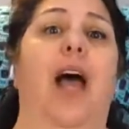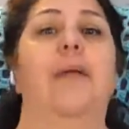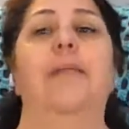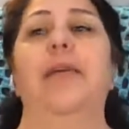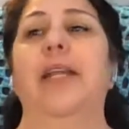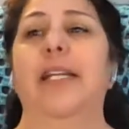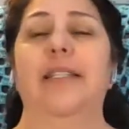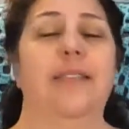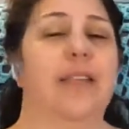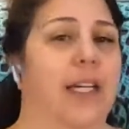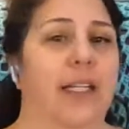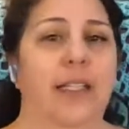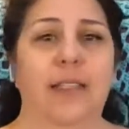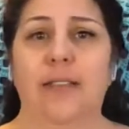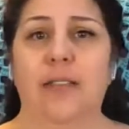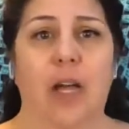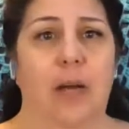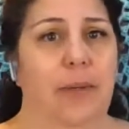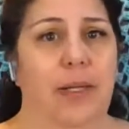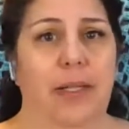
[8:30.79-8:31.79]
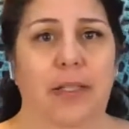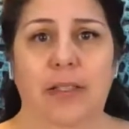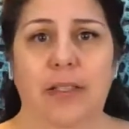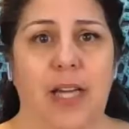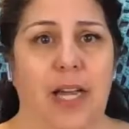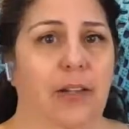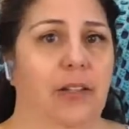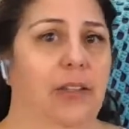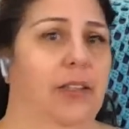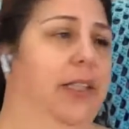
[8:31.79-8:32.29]
I mean, it's not going to stop it
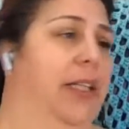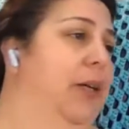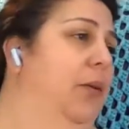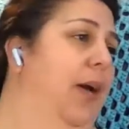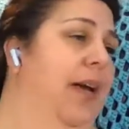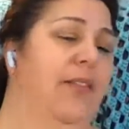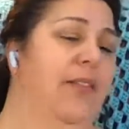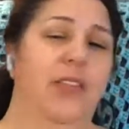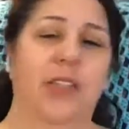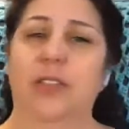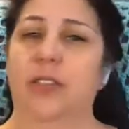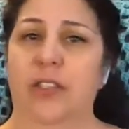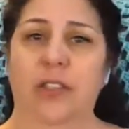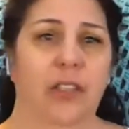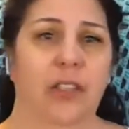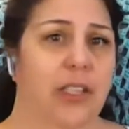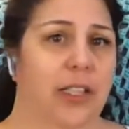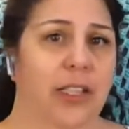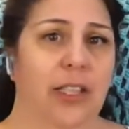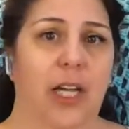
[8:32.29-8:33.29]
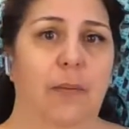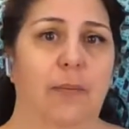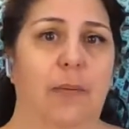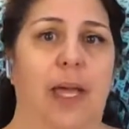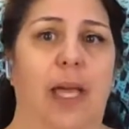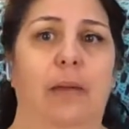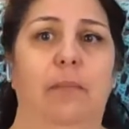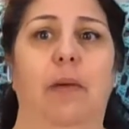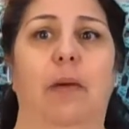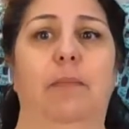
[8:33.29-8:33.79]
entirely. Waves are still going to come
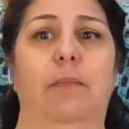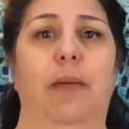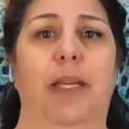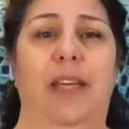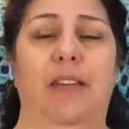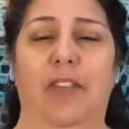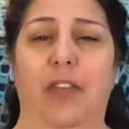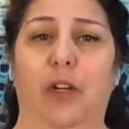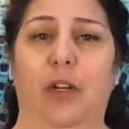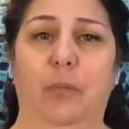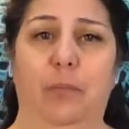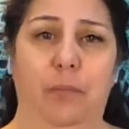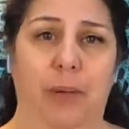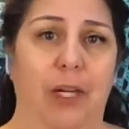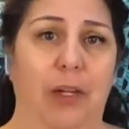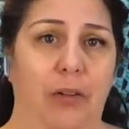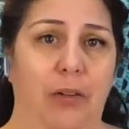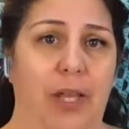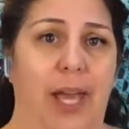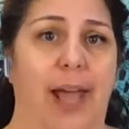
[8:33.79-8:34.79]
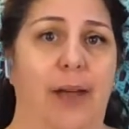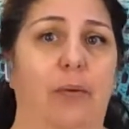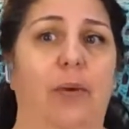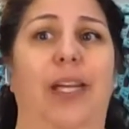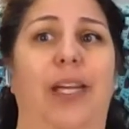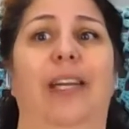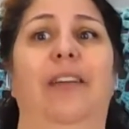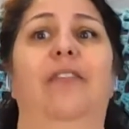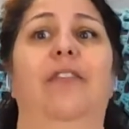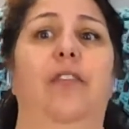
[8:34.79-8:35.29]
in, but if the bigger that
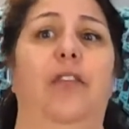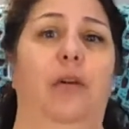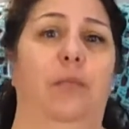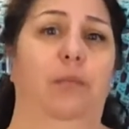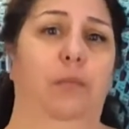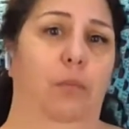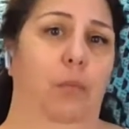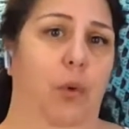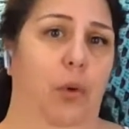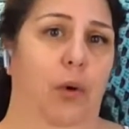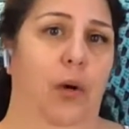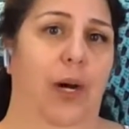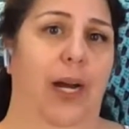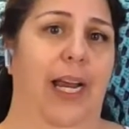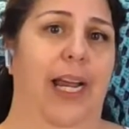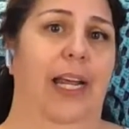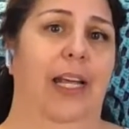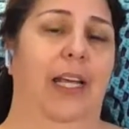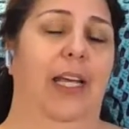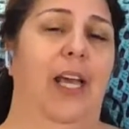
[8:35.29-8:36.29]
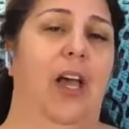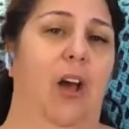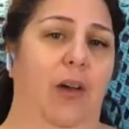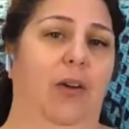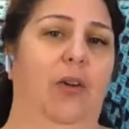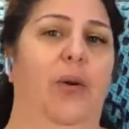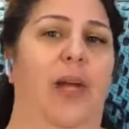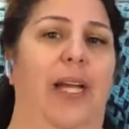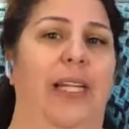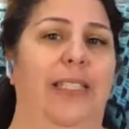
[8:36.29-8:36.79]
reef, the more it
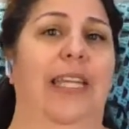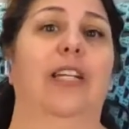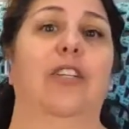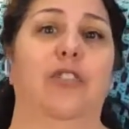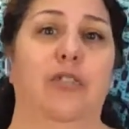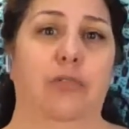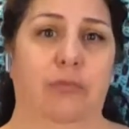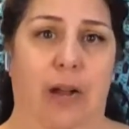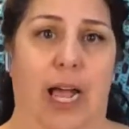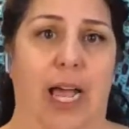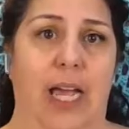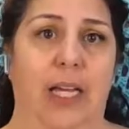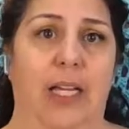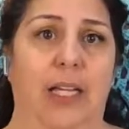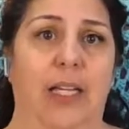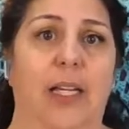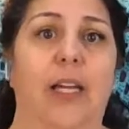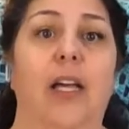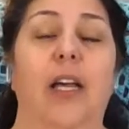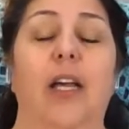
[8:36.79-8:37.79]
creates like a drag.